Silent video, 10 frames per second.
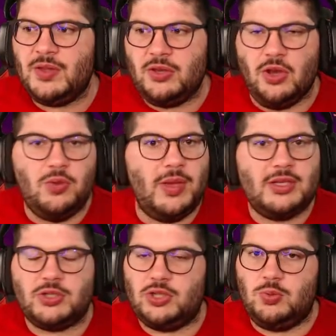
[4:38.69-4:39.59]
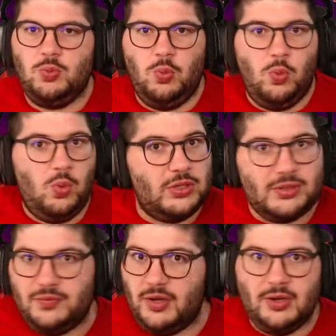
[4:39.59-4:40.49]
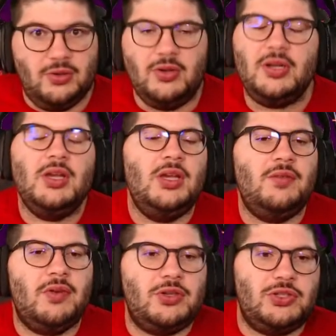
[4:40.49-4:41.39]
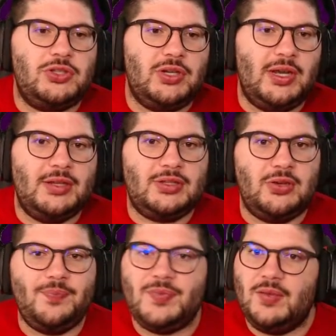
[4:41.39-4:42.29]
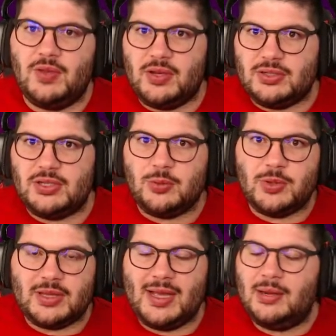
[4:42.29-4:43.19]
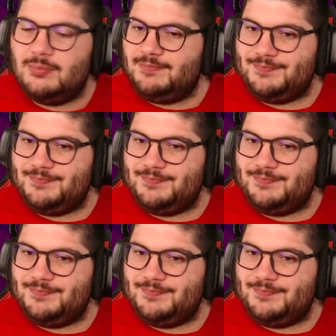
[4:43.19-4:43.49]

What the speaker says: Gomez just wasn't very good versus United. So if they're going to stick with that,